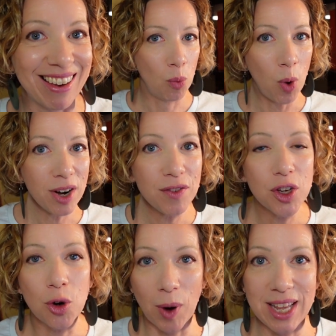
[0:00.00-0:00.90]
One of the
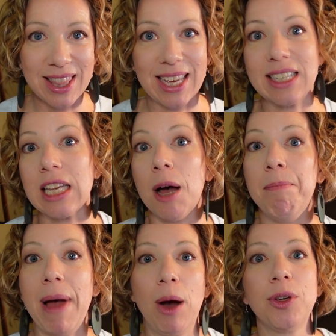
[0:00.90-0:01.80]
great things
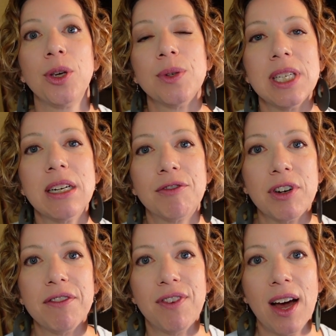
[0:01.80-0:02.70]
about using a
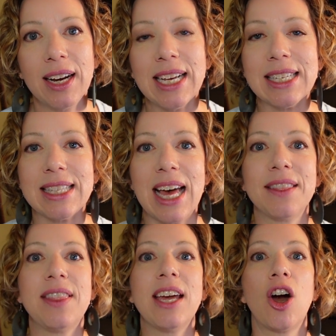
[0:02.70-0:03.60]
free font is
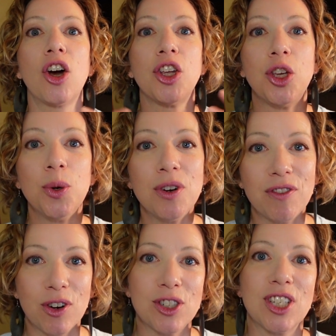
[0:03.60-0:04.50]
that they are
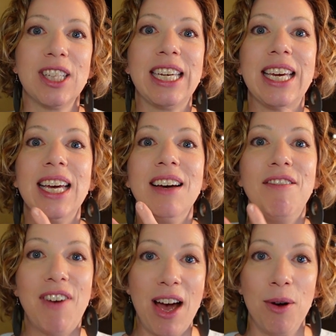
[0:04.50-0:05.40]
universally
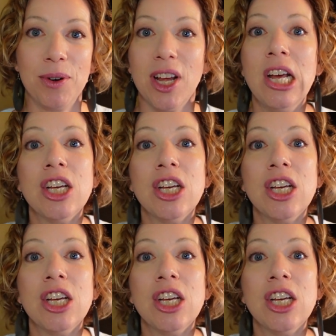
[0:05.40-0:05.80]
found.